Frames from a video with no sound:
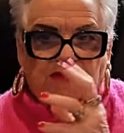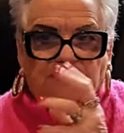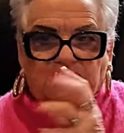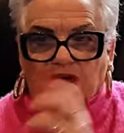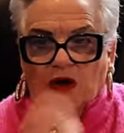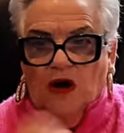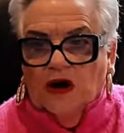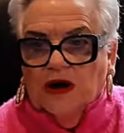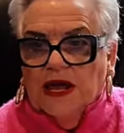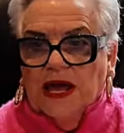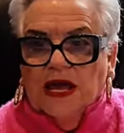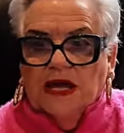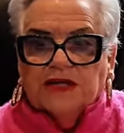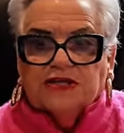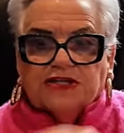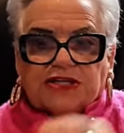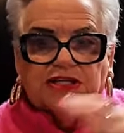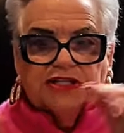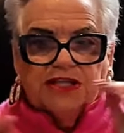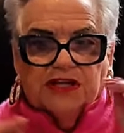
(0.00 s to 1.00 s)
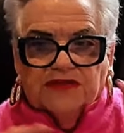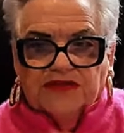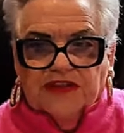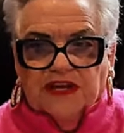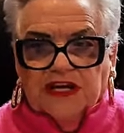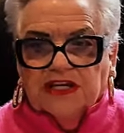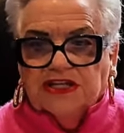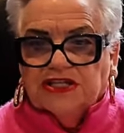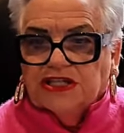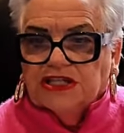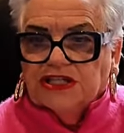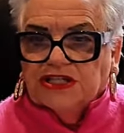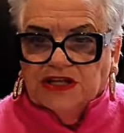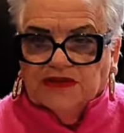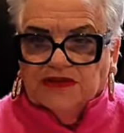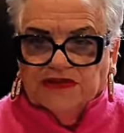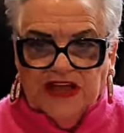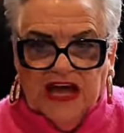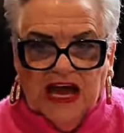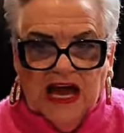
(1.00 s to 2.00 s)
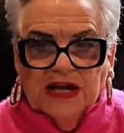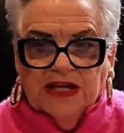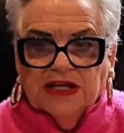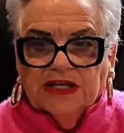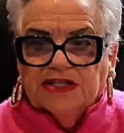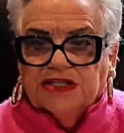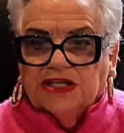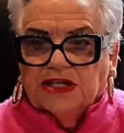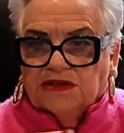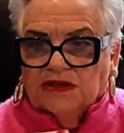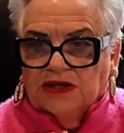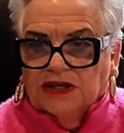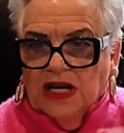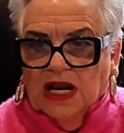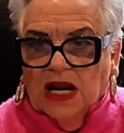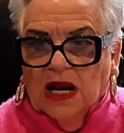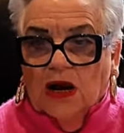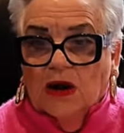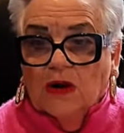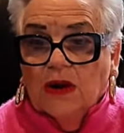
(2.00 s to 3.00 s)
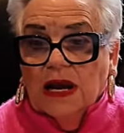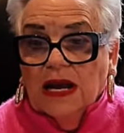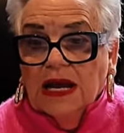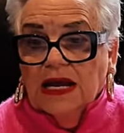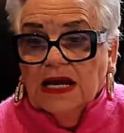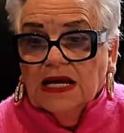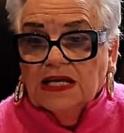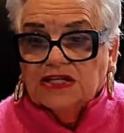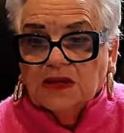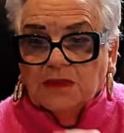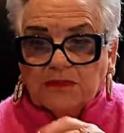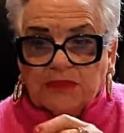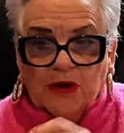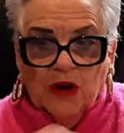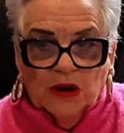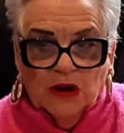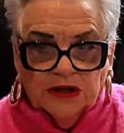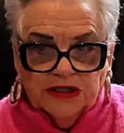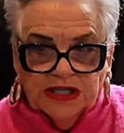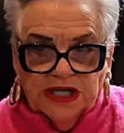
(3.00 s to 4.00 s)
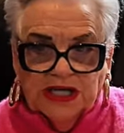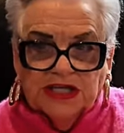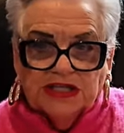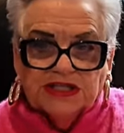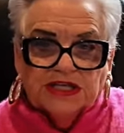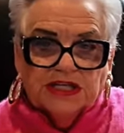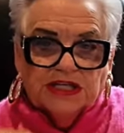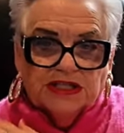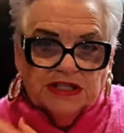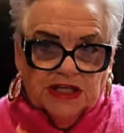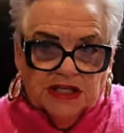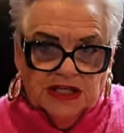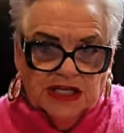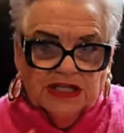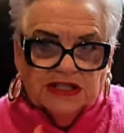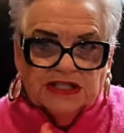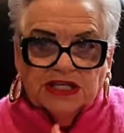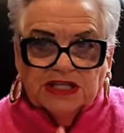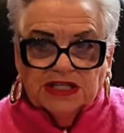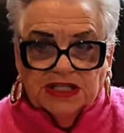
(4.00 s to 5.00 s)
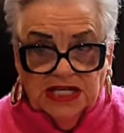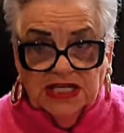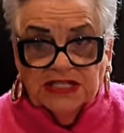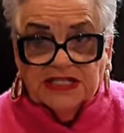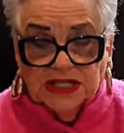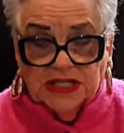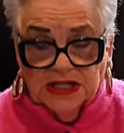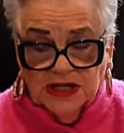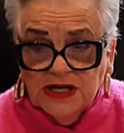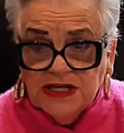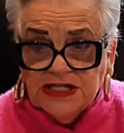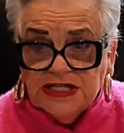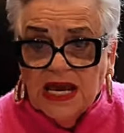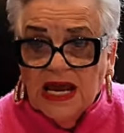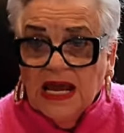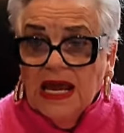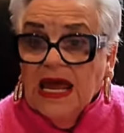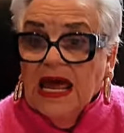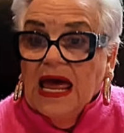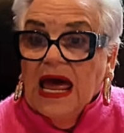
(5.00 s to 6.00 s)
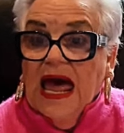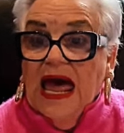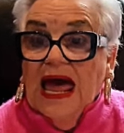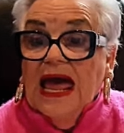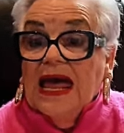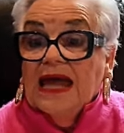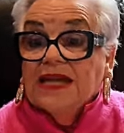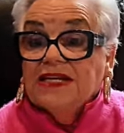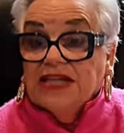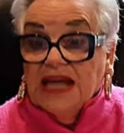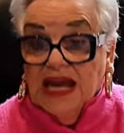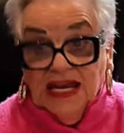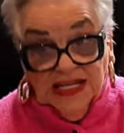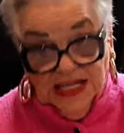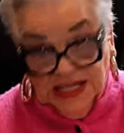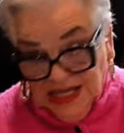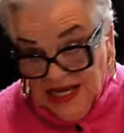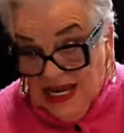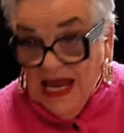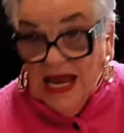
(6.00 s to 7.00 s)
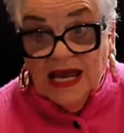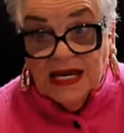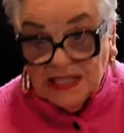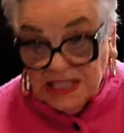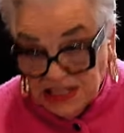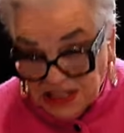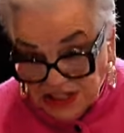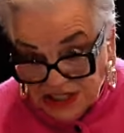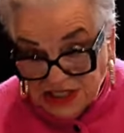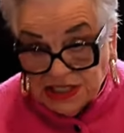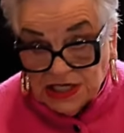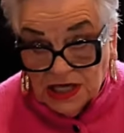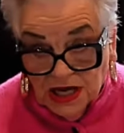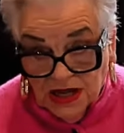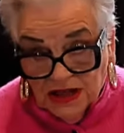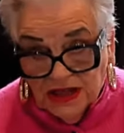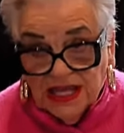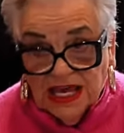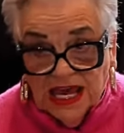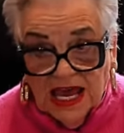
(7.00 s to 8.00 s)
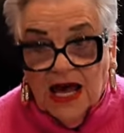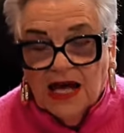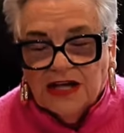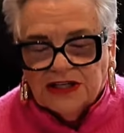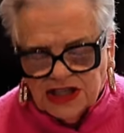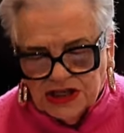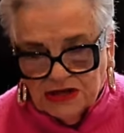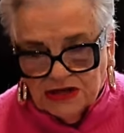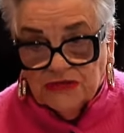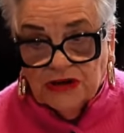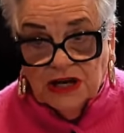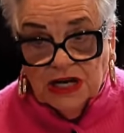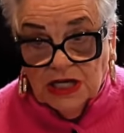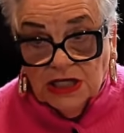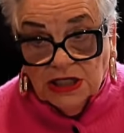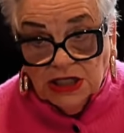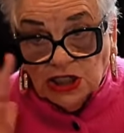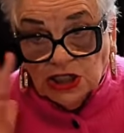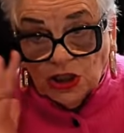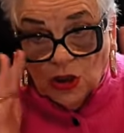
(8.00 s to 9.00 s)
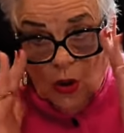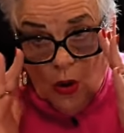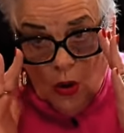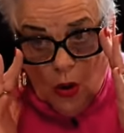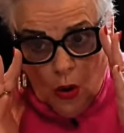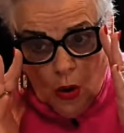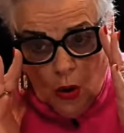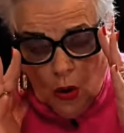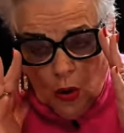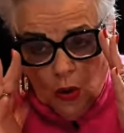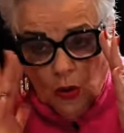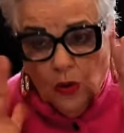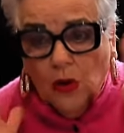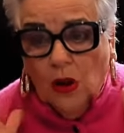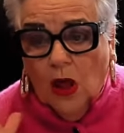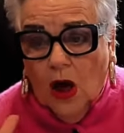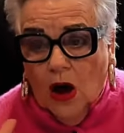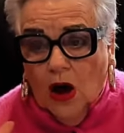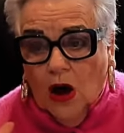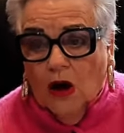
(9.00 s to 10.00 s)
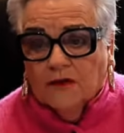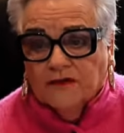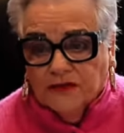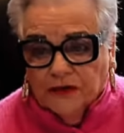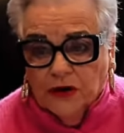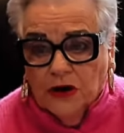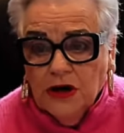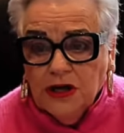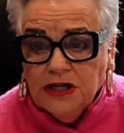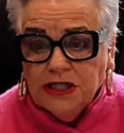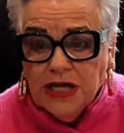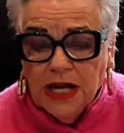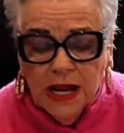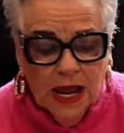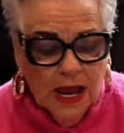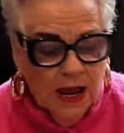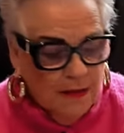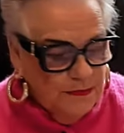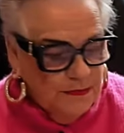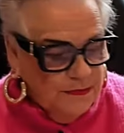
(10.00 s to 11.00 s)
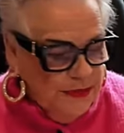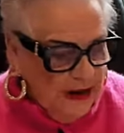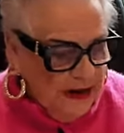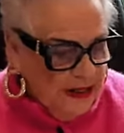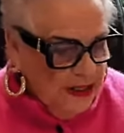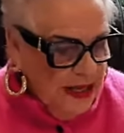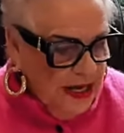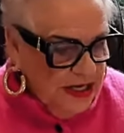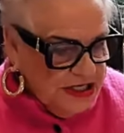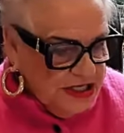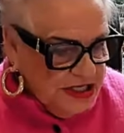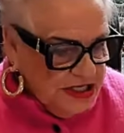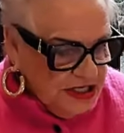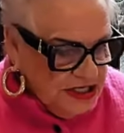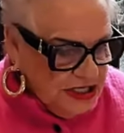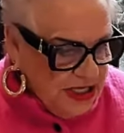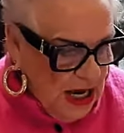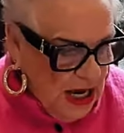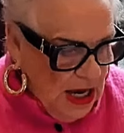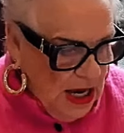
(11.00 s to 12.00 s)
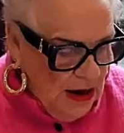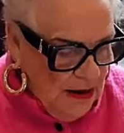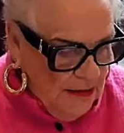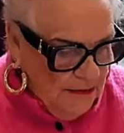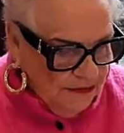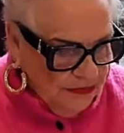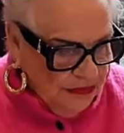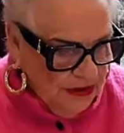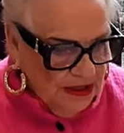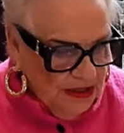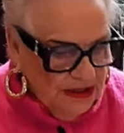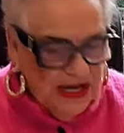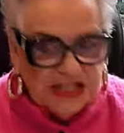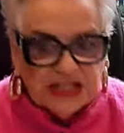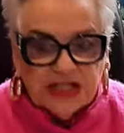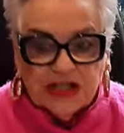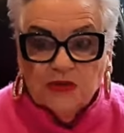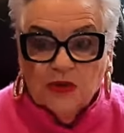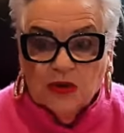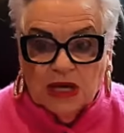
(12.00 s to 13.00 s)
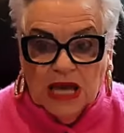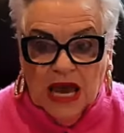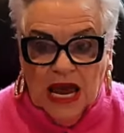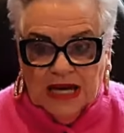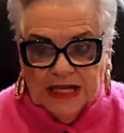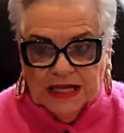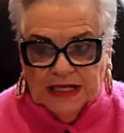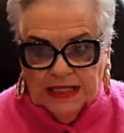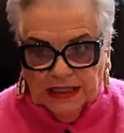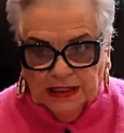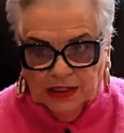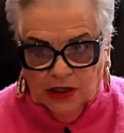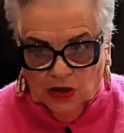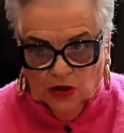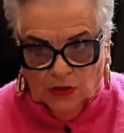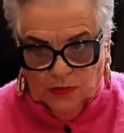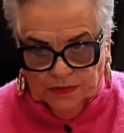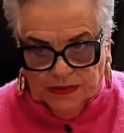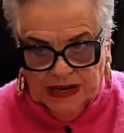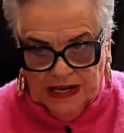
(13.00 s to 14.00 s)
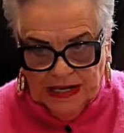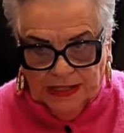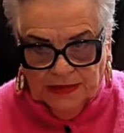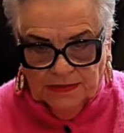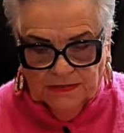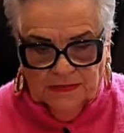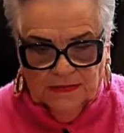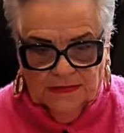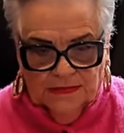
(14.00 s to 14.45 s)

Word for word: it finance? Is it this? Is it that? Is it, you know, is it politics? Is it, is it, is it? And yes, the answer is all of it. But let's um, let's look at it a little bit